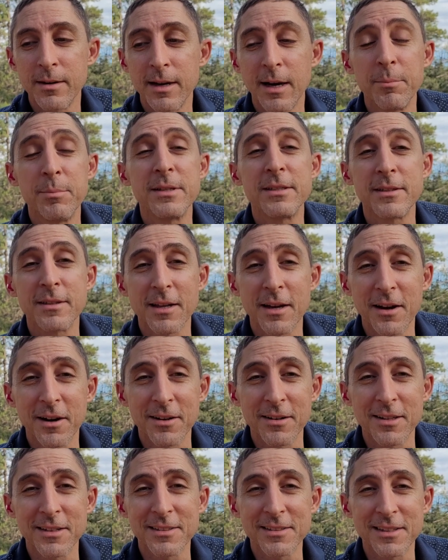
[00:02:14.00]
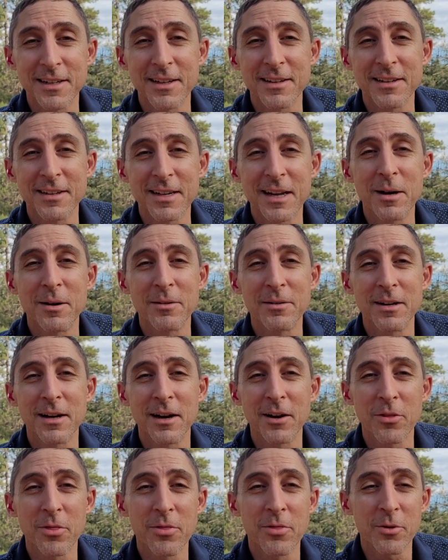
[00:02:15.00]
busy they are, let's say, and how
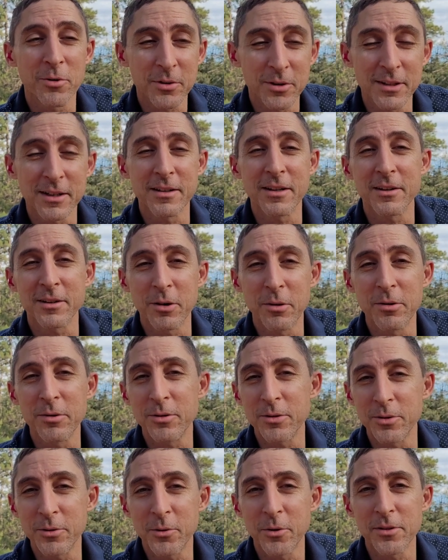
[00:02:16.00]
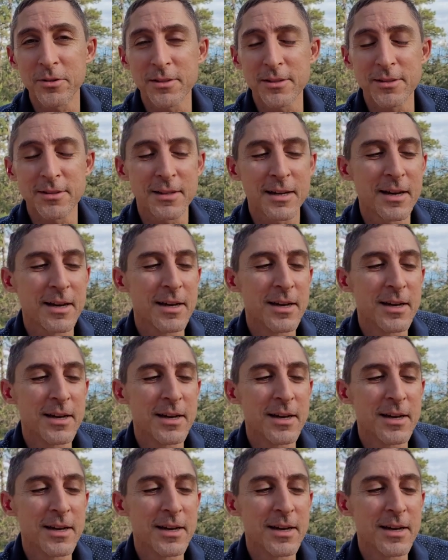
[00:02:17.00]
thoroughly they're going through your courses.